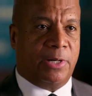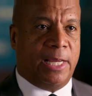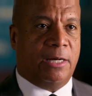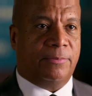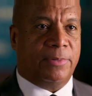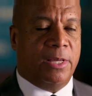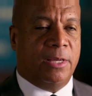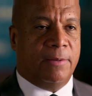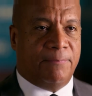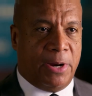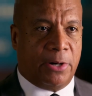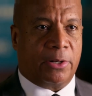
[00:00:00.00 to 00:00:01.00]
to help
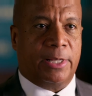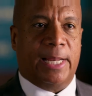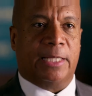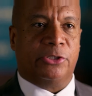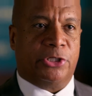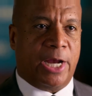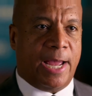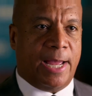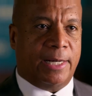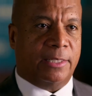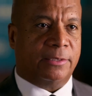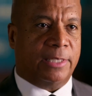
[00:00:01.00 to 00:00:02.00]
Marilyn and
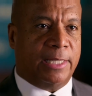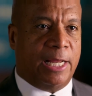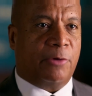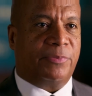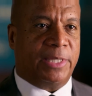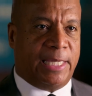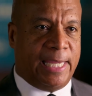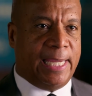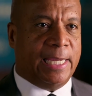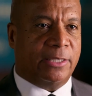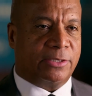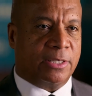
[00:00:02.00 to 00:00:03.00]
John and help the
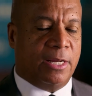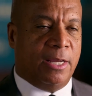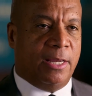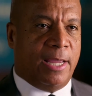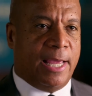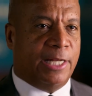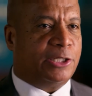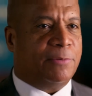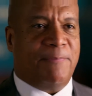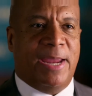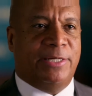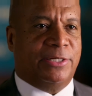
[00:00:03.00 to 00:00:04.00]
kids. And it's
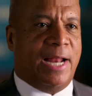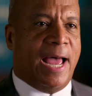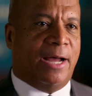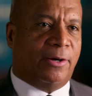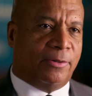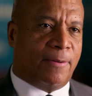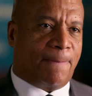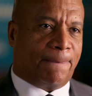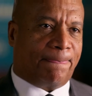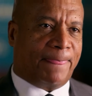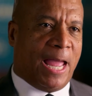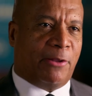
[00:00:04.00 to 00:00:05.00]
amazing how
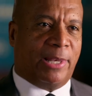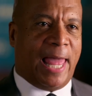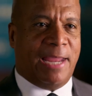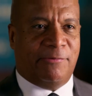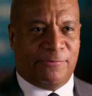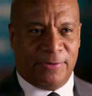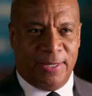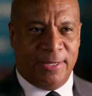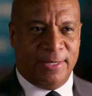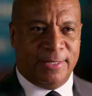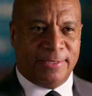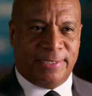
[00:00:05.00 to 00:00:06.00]
life
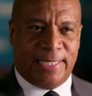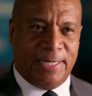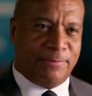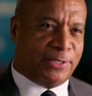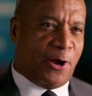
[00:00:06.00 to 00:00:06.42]
seems to